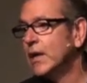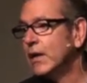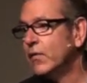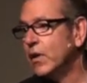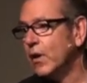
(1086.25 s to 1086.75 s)

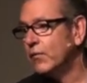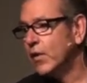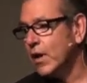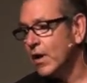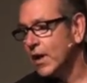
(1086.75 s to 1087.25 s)
If you
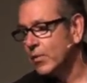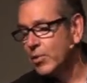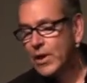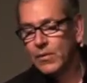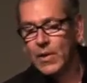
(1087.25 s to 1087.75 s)
can't get the
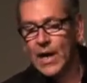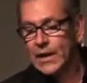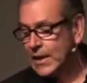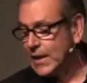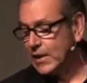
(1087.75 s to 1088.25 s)
product right,
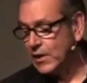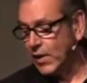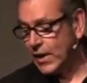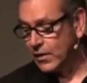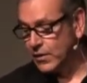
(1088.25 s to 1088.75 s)
you
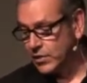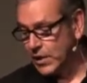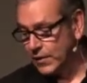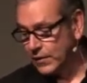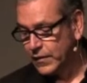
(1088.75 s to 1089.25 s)
ain't got a
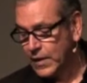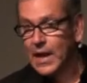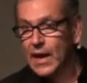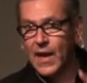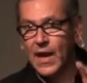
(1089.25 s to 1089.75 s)
chance.
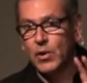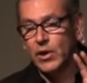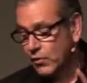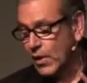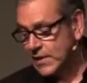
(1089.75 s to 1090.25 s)
And they were
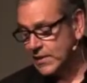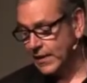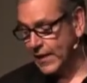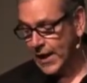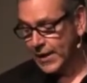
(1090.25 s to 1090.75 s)
great
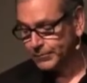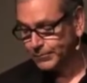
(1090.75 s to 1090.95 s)
at that.